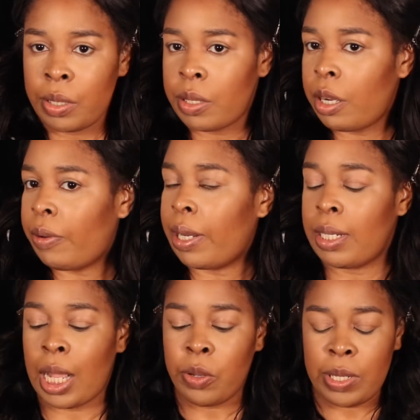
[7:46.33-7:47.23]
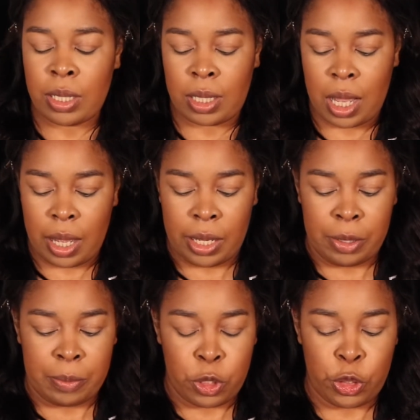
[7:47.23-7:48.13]
All right, now it's
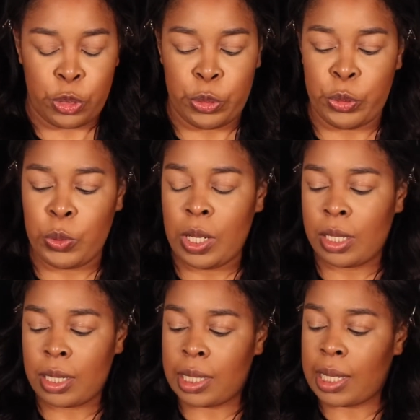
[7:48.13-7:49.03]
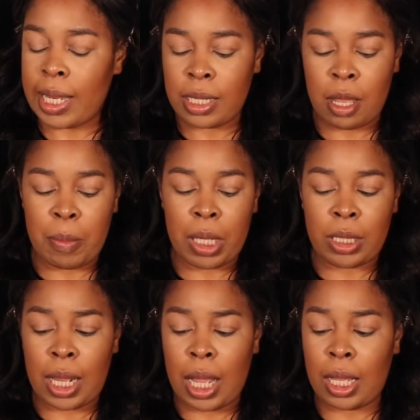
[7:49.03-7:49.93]
time to set my under
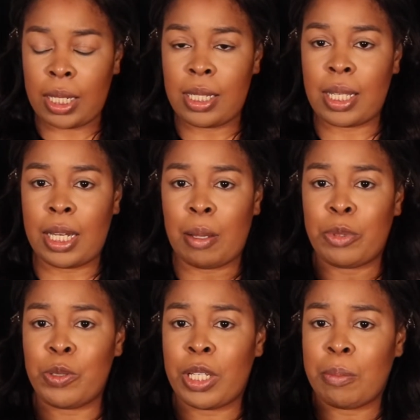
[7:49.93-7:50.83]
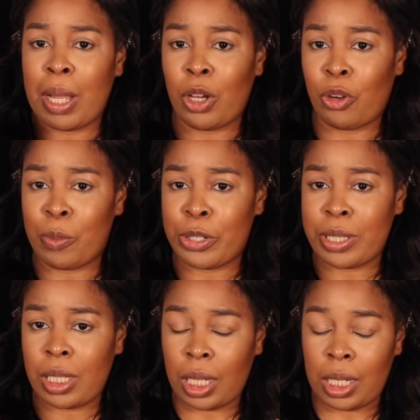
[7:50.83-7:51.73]
eyes, and I'm using my Laura
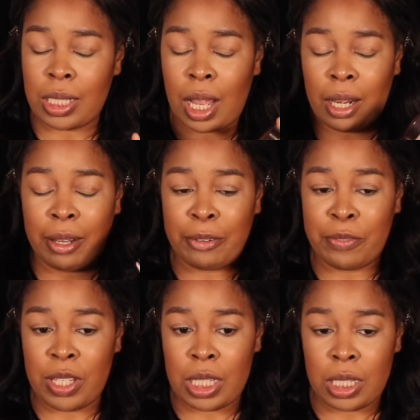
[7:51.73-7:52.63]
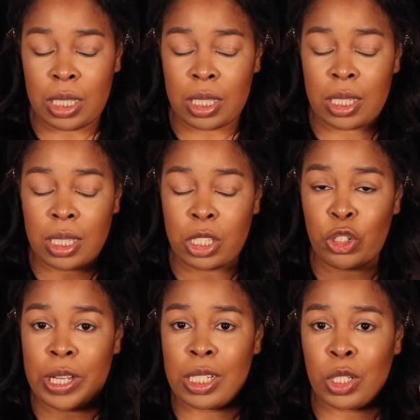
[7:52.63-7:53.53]
Merciers. I love these. This is
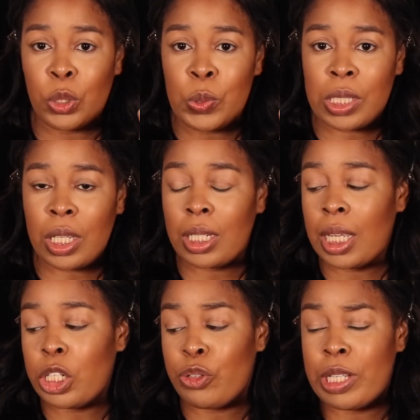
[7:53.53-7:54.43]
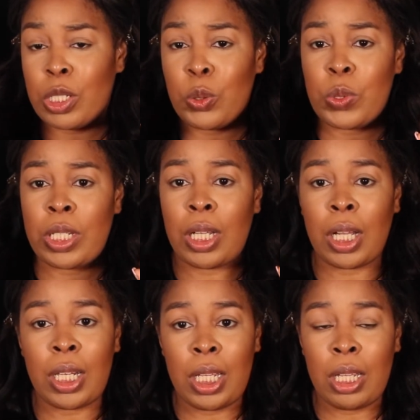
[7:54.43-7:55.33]
translucent and translucent
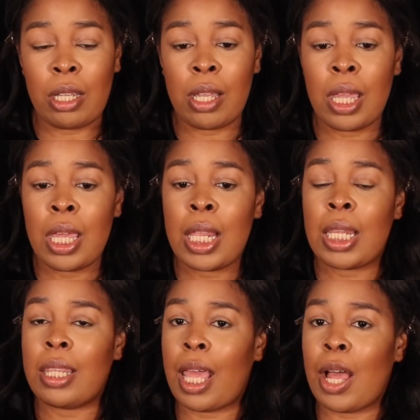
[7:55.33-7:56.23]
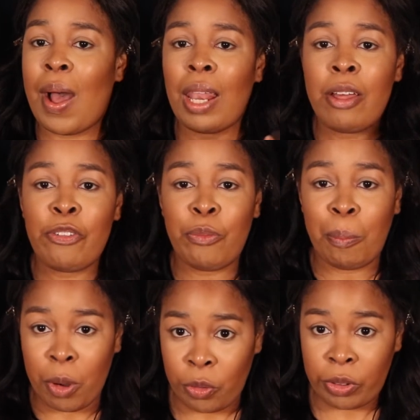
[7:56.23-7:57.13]
honey. Now I love
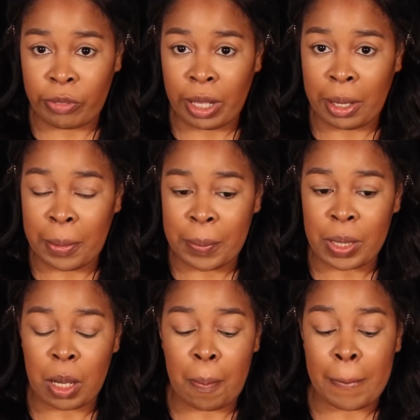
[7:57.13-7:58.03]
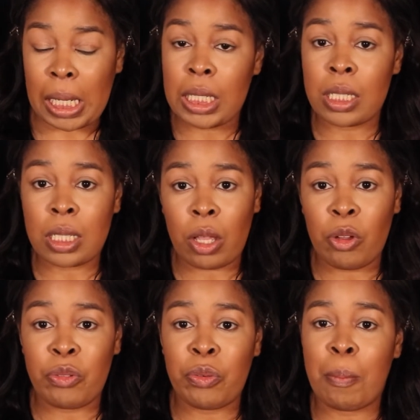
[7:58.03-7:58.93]
both of them by
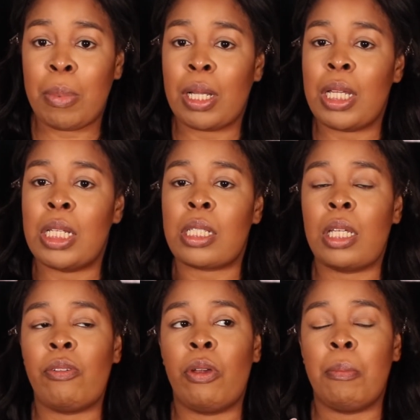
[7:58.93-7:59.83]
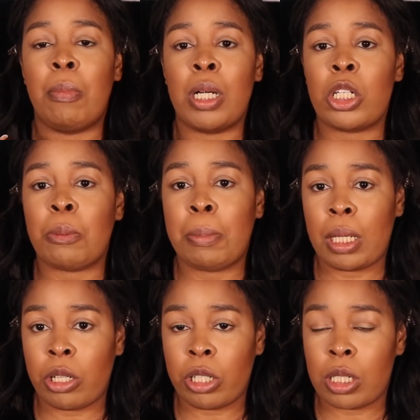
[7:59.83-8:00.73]
itself, but it's even much better